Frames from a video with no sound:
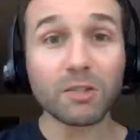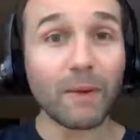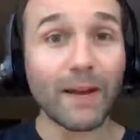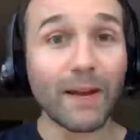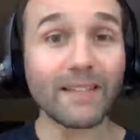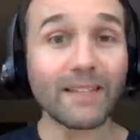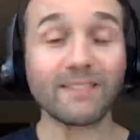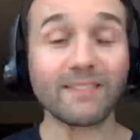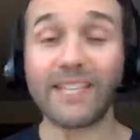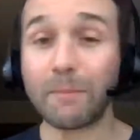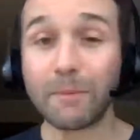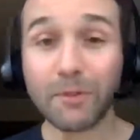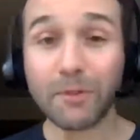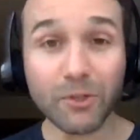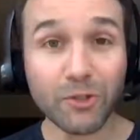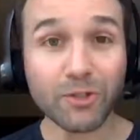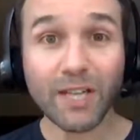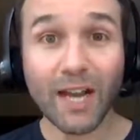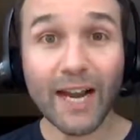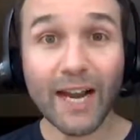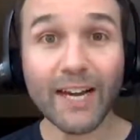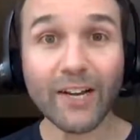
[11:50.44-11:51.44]
by a
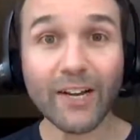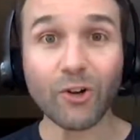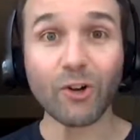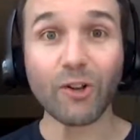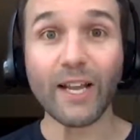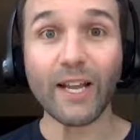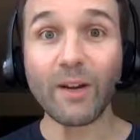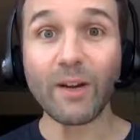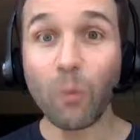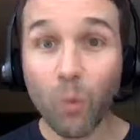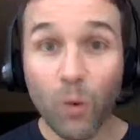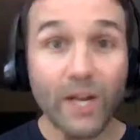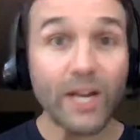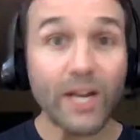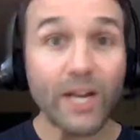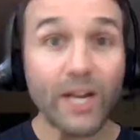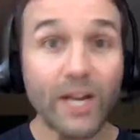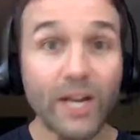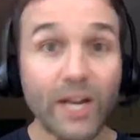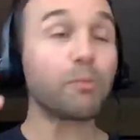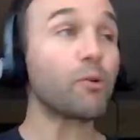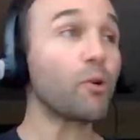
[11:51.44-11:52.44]
saber-toothed tiger. Like, we are
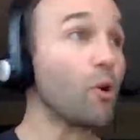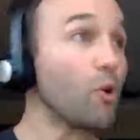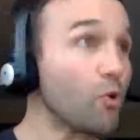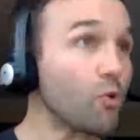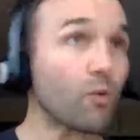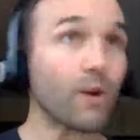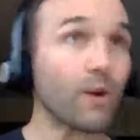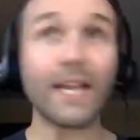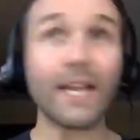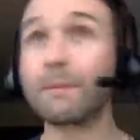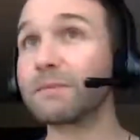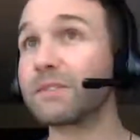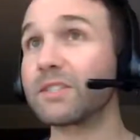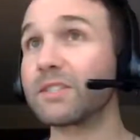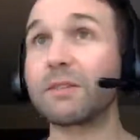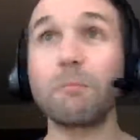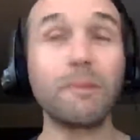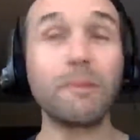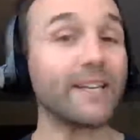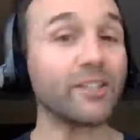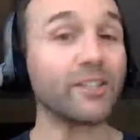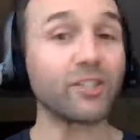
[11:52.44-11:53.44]
programmed to
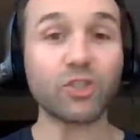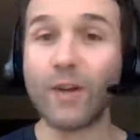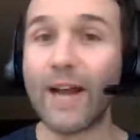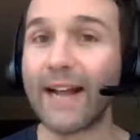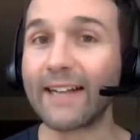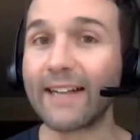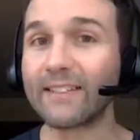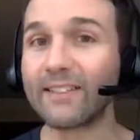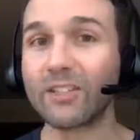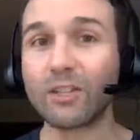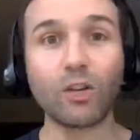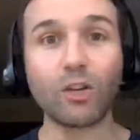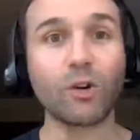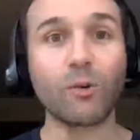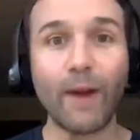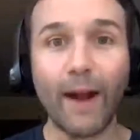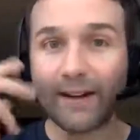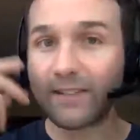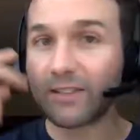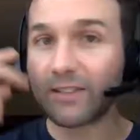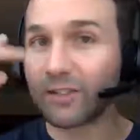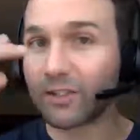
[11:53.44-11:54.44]
be distracted and look
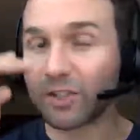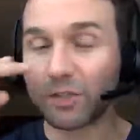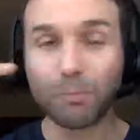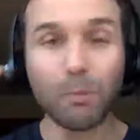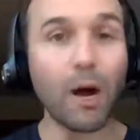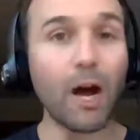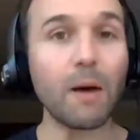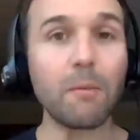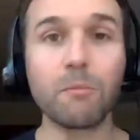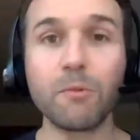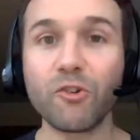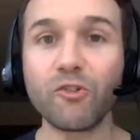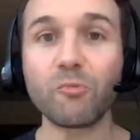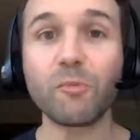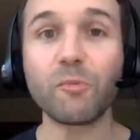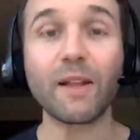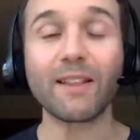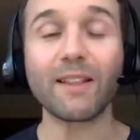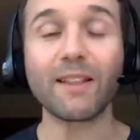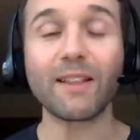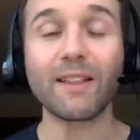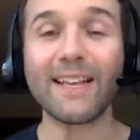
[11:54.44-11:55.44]
around and to spot movement.
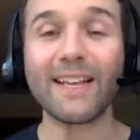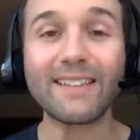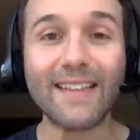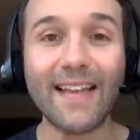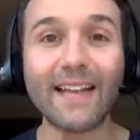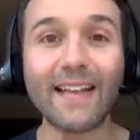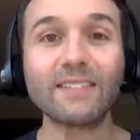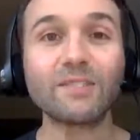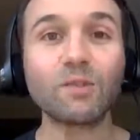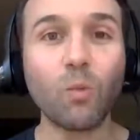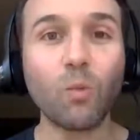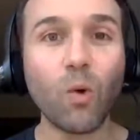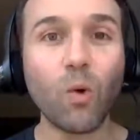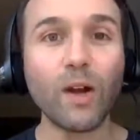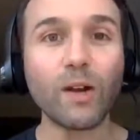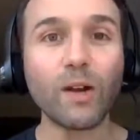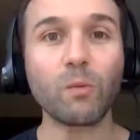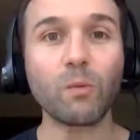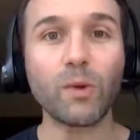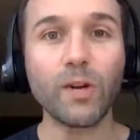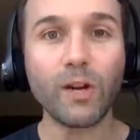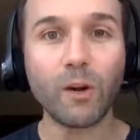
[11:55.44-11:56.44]
Like, that's
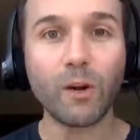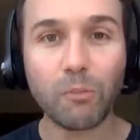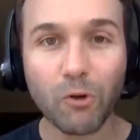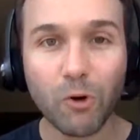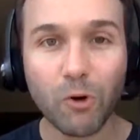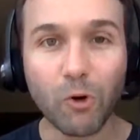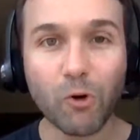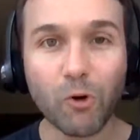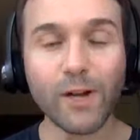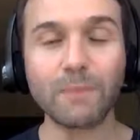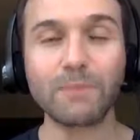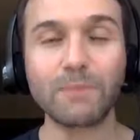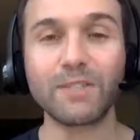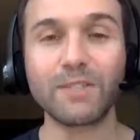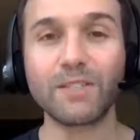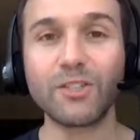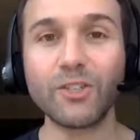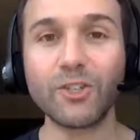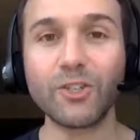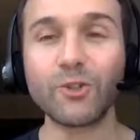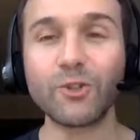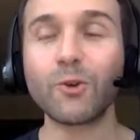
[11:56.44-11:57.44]
what we are programmed
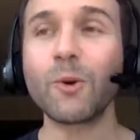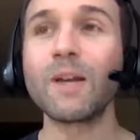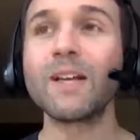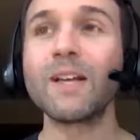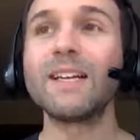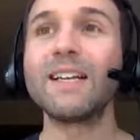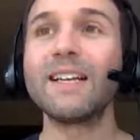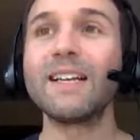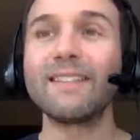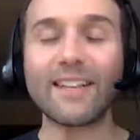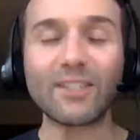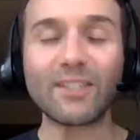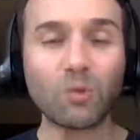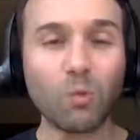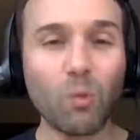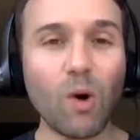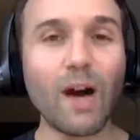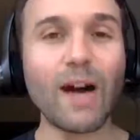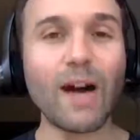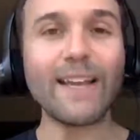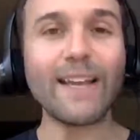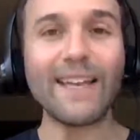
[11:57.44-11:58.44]
to do. That's
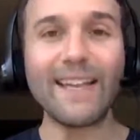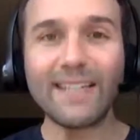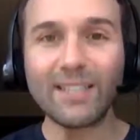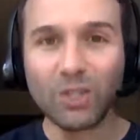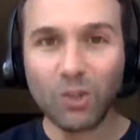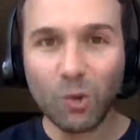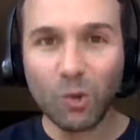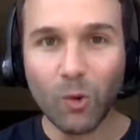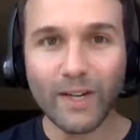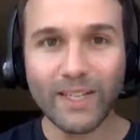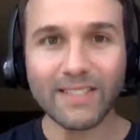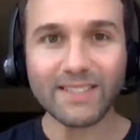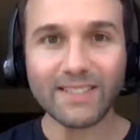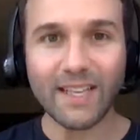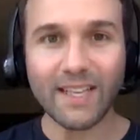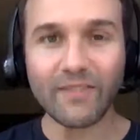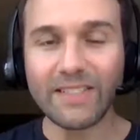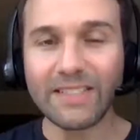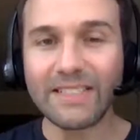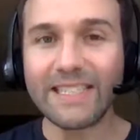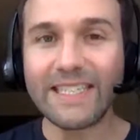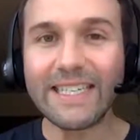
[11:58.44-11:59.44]
why in
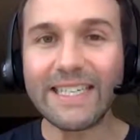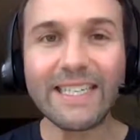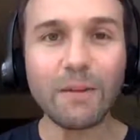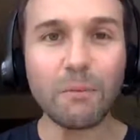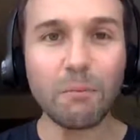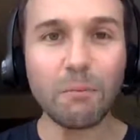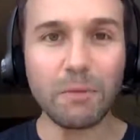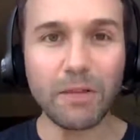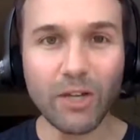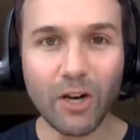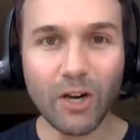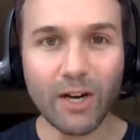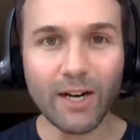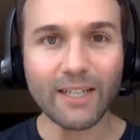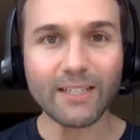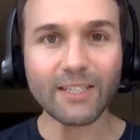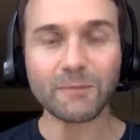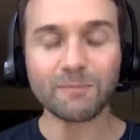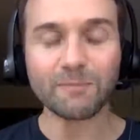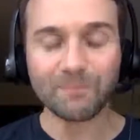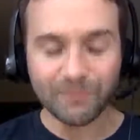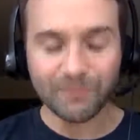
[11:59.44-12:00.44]
2017 and
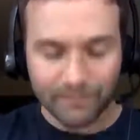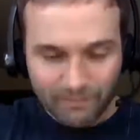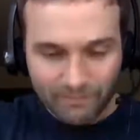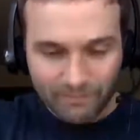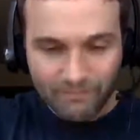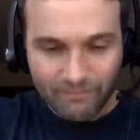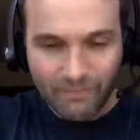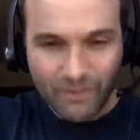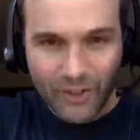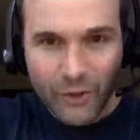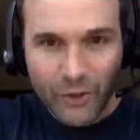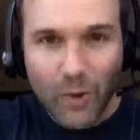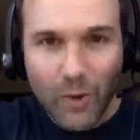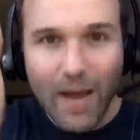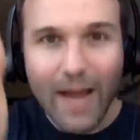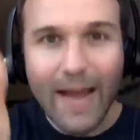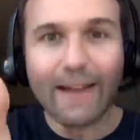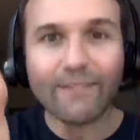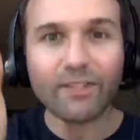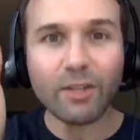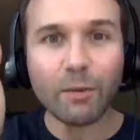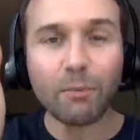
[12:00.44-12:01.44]
beyond, you
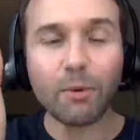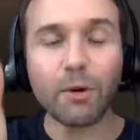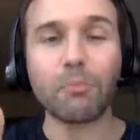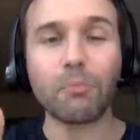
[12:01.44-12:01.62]
have to put